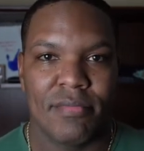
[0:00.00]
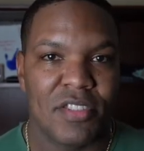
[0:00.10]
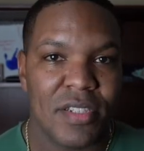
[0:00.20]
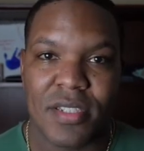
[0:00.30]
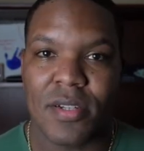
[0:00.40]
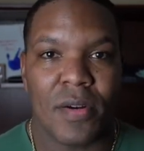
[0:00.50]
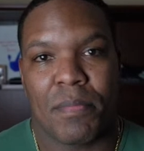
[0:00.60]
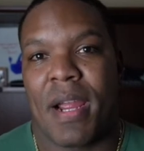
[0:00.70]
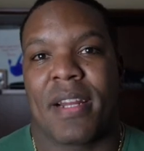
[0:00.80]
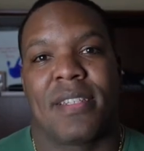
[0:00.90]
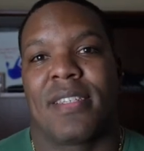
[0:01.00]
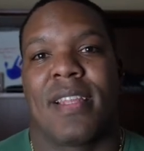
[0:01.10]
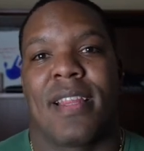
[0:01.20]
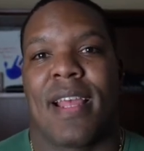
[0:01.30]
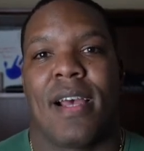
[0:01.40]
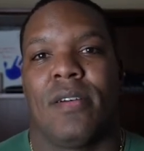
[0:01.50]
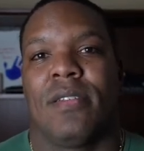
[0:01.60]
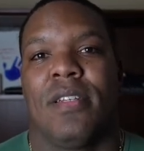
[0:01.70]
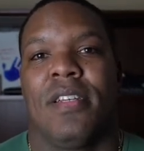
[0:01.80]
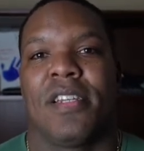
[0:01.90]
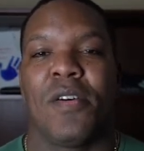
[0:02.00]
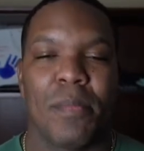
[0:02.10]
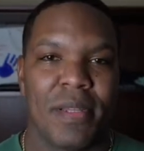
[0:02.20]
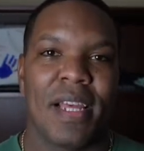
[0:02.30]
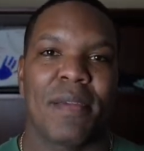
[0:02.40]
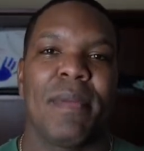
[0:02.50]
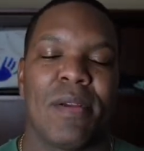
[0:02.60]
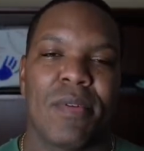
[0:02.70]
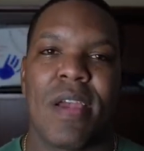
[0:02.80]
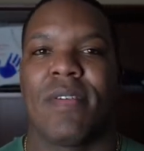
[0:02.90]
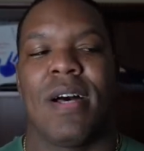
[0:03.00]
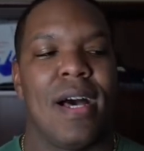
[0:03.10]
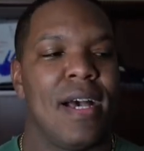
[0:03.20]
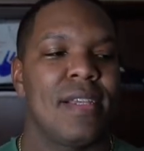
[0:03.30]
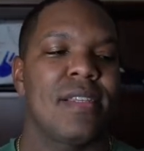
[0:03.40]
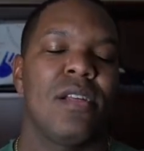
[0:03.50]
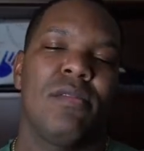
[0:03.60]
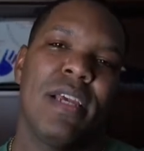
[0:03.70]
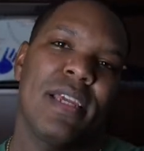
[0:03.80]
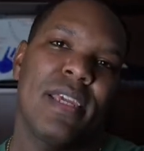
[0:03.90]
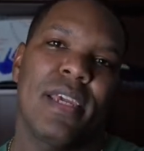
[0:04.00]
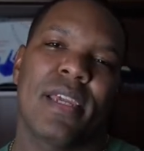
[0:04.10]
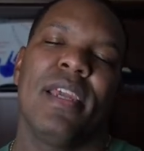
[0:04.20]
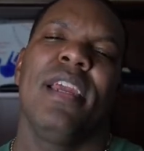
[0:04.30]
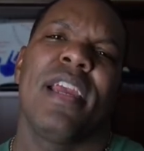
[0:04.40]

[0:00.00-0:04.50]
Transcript: just start practicing that now. Don't be like me where you have a high, slow leg kick,